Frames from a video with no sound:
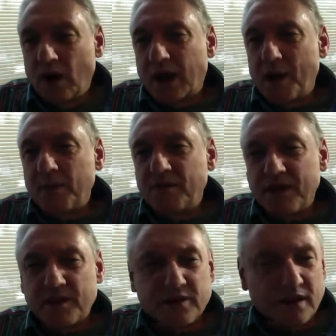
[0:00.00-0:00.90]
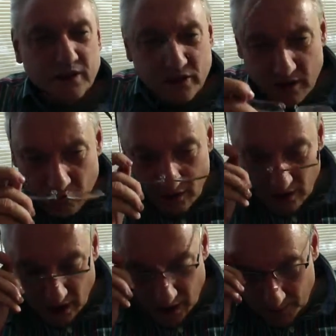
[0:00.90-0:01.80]
a couple of other things
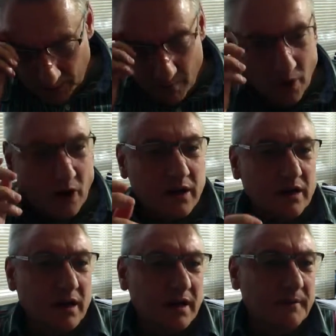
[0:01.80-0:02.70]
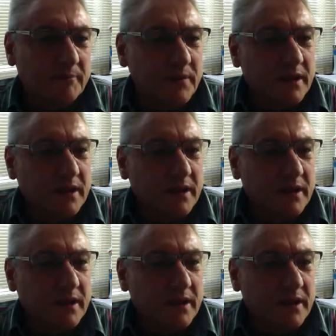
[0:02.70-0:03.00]
to keep in mind here.